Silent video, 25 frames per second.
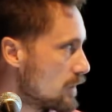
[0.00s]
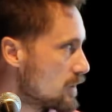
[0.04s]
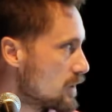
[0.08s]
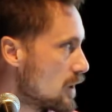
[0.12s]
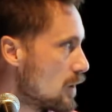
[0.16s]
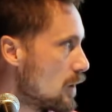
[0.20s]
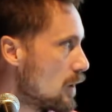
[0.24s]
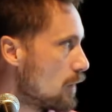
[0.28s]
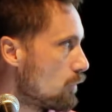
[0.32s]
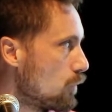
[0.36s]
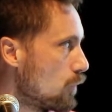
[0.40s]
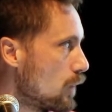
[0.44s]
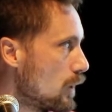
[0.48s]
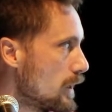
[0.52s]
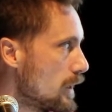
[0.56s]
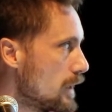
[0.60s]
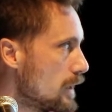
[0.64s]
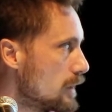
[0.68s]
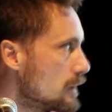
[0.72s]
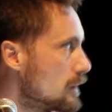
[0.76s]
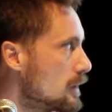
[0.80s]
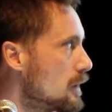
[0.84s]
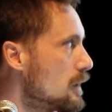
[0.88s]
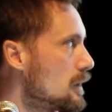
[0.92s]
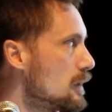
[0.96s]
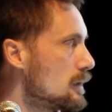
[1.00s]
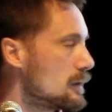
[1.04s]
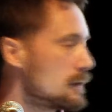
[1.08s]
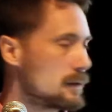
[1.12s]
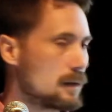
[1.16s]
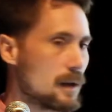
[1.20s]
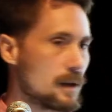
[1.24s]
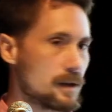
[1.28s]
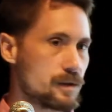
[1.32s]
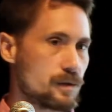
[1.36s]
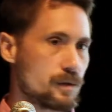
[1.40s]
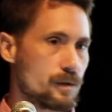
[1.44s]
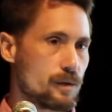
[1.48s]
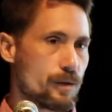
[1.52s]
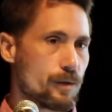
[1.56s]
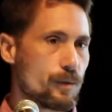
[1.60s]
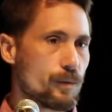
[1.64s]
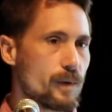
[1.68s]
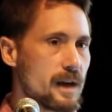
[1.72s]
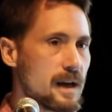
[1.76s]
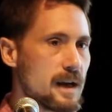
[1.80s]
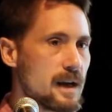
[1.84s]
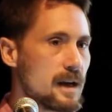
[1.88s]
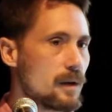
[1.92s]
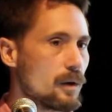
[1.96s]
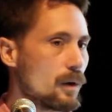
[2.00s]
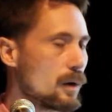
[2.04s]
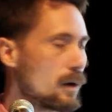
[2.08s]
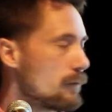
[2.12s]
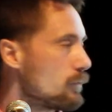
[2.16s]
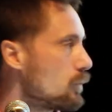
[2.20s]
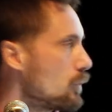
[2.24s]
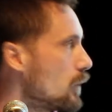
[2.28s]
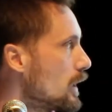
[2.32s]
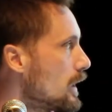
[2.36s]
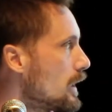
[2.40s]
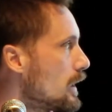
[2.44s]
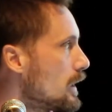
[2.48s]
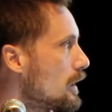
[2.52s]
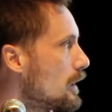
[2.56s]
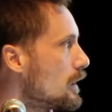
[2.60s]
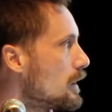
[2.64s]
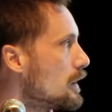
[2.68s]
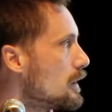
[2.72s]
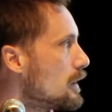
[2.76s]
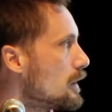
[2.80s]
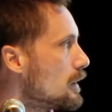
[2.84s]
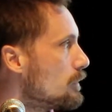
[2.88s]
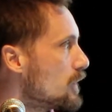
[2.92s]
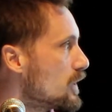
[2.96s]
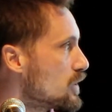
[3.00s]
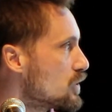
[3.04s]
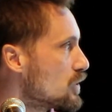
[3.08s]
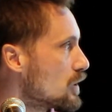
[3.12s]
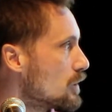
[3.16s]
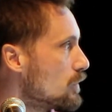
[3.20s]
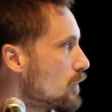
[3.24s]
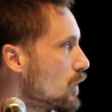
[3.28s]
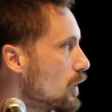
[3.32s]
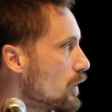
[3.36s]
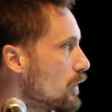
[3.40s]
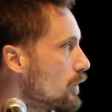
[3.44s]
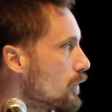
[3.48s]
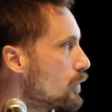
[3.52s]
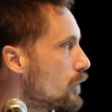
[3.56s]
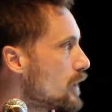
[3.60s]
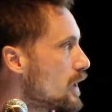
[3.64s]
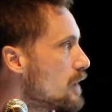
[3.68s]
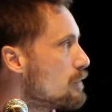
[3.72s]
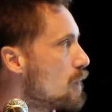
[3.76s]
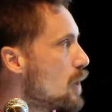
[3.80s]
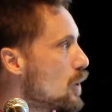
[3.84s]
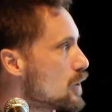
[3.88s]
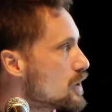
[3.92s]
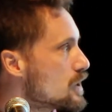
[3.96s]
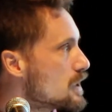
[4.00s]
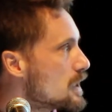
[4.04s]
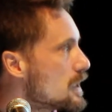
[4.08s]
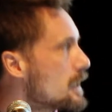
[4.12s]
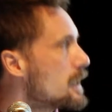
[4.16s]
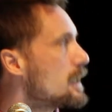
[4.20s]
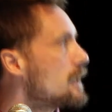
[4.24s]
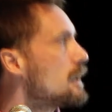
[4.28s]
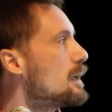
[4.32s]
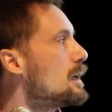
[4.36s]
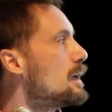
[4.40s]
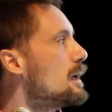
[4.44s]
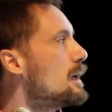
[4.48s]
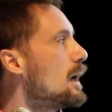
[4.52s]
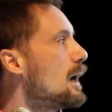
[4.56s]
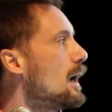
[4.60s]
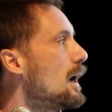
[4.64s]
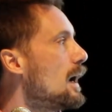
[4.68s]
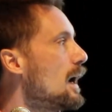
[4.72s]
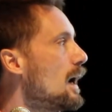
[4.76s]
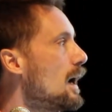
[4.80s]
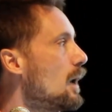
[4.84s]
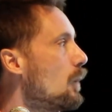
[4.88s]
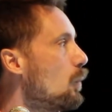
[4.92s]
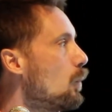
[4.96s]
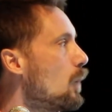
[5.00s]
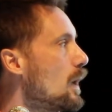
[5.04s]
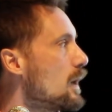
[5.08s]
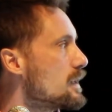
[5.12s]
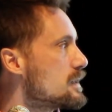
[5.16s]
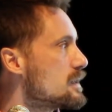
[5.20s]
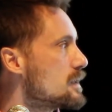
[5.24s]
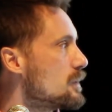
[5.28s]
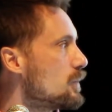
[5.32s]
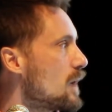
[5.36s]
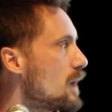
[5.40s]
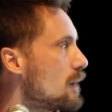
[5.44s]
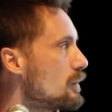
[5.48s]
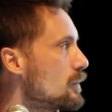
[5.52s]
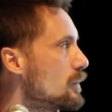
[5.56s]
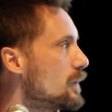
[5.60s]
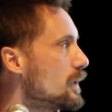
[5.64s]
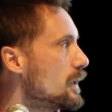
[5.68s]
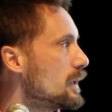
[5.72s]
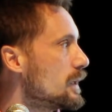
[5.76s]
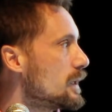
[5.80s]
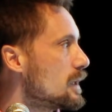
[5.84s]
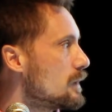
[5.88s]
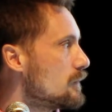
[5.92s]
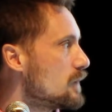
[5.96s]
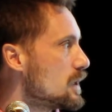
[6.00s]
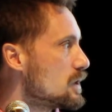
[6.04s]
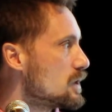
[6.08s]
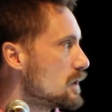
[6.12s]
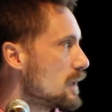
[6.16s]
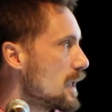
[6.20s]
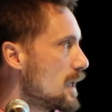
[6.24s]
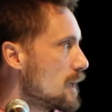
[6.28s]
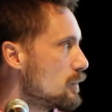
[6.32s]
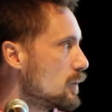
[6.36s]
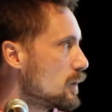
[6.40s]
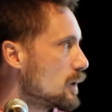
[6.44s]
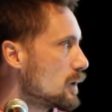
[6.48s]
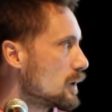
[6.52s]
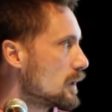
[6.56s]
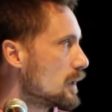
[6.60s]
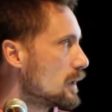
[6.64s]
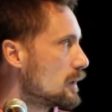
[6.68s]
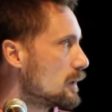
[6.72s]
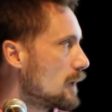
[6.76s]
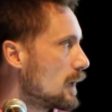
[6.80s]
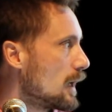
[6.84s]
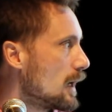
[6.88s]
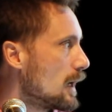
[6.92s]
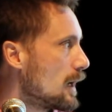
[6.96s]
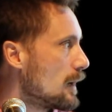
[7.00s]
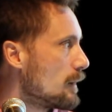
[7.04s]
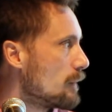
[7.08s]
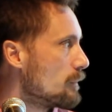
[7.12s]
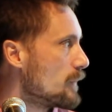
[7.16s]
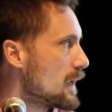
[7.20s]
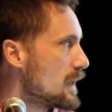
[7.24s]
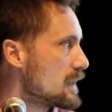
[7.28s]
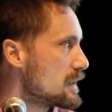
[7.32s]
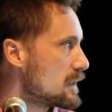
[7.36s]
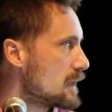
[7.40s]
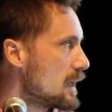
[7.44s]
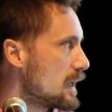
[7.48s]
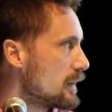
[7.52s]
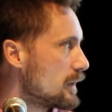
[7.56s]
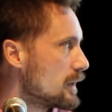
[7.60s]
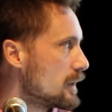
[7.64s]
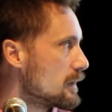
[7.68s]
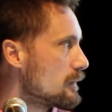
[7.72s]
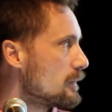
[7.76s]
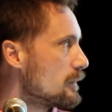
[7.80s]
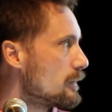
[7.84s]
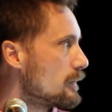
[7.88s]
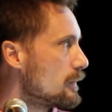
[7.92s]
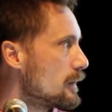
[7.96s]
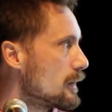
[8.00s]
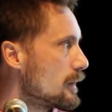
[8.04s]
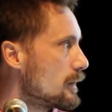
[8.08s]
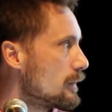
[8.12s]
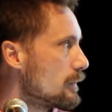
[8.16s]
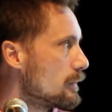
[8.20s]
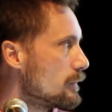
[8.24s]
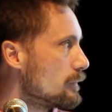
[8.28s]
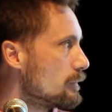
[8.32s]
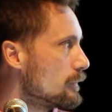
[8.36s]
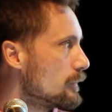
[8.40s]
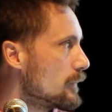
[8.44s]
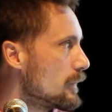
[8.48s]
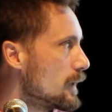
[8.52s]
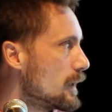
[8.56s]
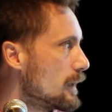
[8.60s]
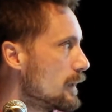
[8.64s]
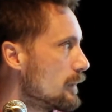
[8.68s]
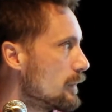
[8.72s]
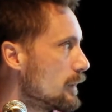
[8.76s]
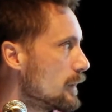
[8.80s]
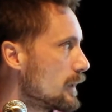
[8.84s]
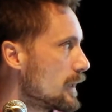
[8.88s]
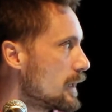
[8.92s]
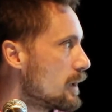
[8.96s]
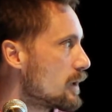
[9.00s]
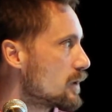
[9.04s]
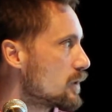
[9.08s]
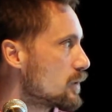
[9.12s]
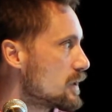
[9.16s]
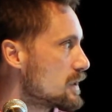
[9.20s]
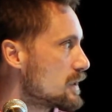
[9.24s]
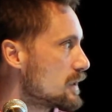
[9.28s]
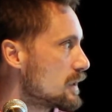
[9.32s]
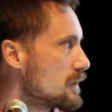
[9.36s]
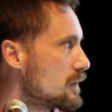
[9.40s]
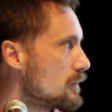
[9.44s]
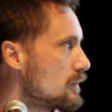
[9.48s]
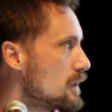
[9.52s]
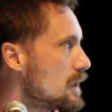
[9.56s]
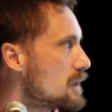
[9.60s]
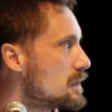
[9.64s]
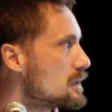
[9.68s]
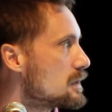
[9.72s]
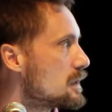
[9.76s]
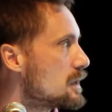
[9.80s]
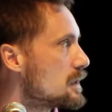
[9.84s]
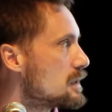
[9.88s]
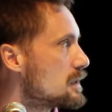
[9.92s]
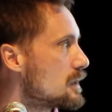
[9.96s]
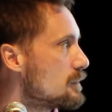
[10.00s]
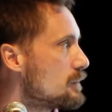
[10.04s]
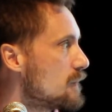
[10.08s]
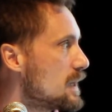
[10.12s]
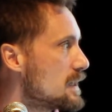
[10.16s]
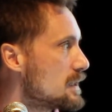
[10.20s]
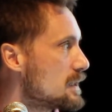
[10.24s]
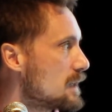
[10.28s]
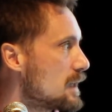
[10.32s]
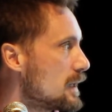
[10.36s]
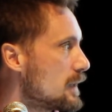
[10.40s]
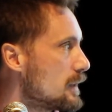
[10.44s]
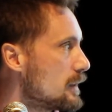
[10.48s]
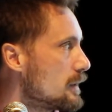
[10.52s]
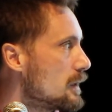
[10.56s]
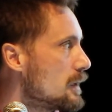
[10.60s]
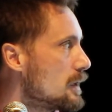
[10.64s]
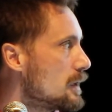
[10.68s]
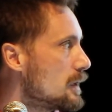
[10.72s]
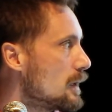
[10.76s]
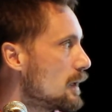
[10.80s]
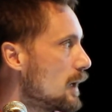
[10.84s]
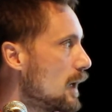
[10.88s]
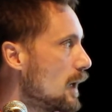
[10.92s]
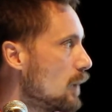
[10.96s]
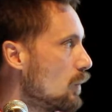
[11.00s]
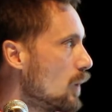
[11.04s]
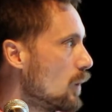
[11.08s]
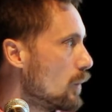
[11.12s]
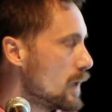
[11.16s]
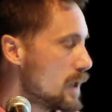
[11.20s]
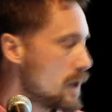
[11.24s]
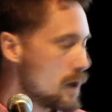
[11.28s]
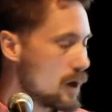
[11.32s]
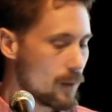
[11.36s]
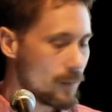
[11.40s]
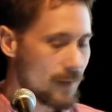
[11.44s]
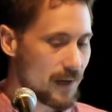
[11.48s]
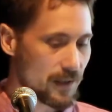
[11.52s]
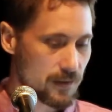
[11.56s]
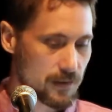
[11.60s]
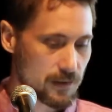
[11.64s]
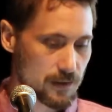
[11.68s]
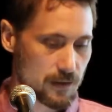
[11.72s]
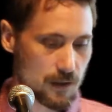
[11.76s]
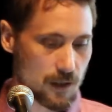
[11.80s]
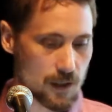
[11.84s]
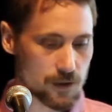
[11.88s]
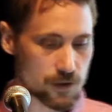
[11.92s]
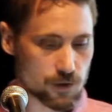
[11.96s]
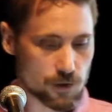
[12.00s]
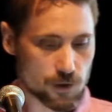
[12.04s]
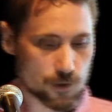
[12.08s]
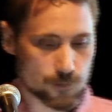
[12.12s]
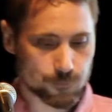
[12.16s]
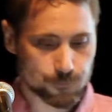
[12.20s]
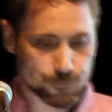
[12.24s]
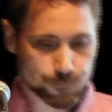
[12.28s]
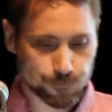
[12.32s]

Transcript: So if we're in cluster 3 or if we're in mixture component 3 mostly, what is the probability of each label based on the characteristics of the instance and based on what we know about this cluster.